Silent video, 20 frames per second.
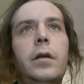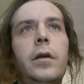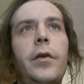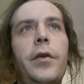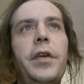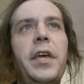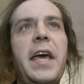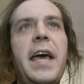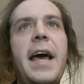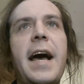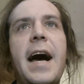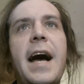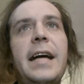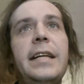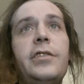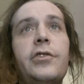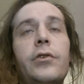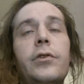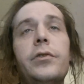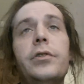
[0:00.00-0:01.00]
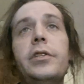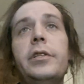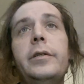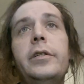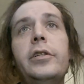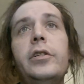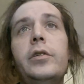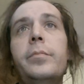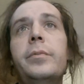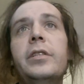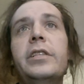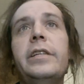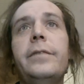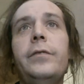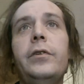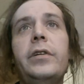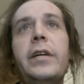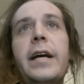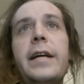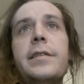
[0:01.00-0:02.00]
Yeah, I truly do believe,
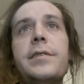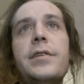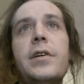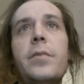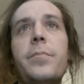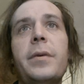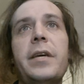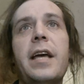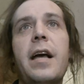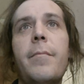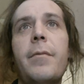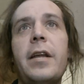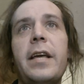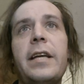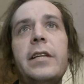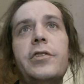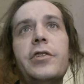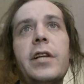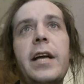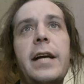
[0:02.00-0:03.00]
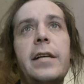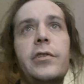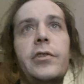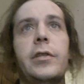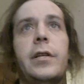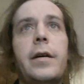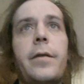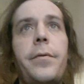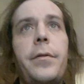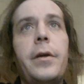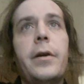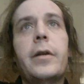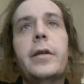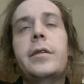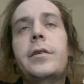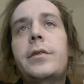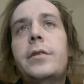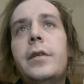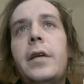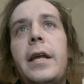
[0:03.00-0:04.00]
you guys know me, I'm an ancient astronaut
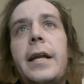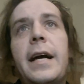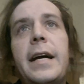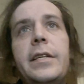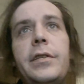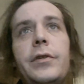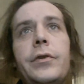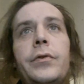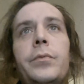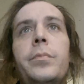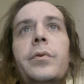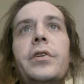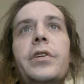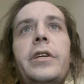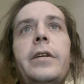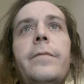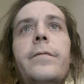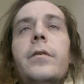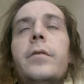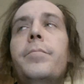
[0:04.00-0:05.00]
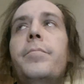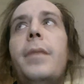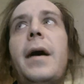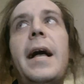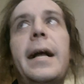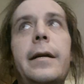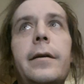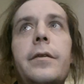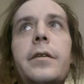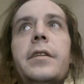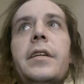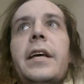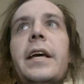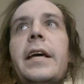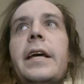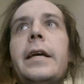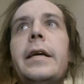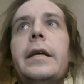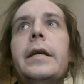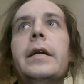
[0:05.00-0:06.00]
theorist, and I do believe that back in the
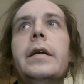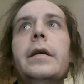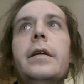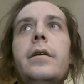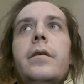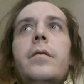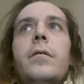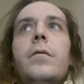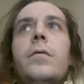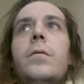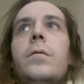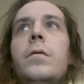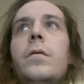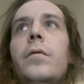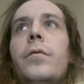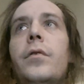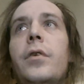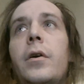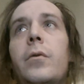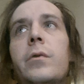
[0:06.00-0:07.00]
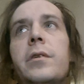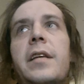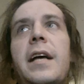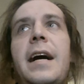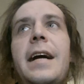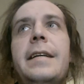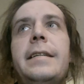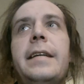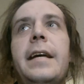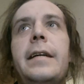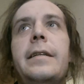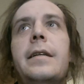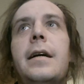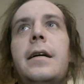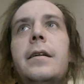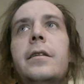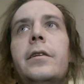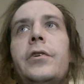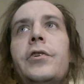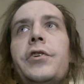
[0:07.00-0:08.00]
day, there was high
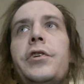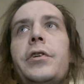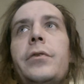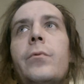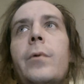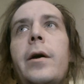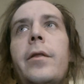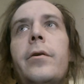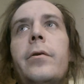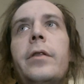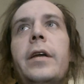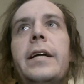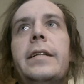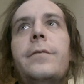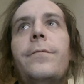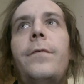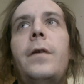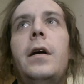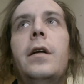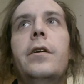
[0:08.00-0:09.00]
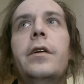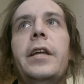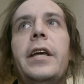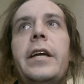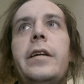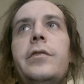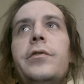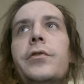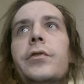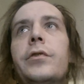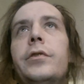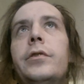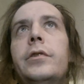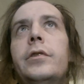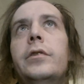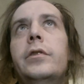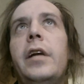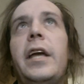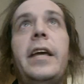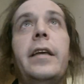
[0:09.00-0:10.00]
technology, whether that's fallen
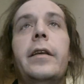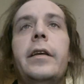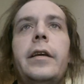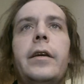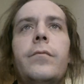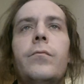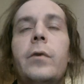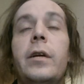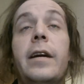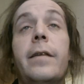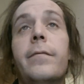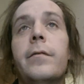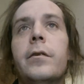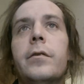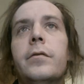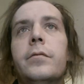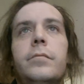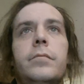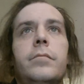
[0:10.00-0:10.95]
angel, alien, whatever.